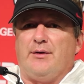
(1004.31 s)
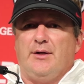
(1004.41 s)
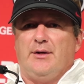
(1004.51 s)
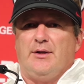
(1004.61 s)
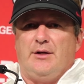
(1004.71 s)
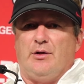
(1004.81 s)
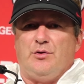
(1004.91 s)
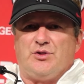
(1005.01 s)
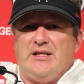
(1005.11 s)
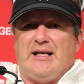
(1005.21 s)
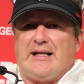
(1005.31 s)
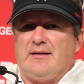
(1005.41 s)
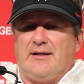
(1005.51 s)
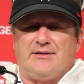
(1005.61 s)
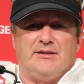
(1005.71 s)
And, you know, you see the
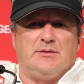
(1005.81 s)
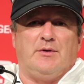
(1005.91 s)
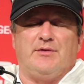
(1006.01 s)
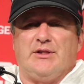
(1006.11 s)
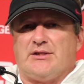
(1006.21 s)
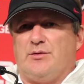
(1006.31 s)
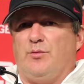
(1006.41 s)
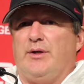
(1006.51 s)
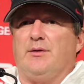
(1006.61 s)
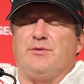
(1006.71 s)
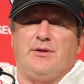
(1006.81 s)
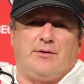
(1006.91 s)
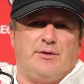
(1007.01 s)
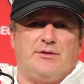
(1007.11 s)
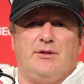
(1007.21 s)
athleticism of Justin Williams
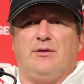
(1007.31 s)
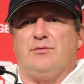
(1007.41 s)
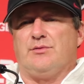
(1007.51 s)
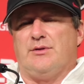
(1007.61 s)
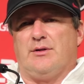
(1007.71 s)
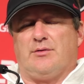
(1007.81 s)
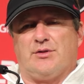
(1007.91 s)
and Chris Jones and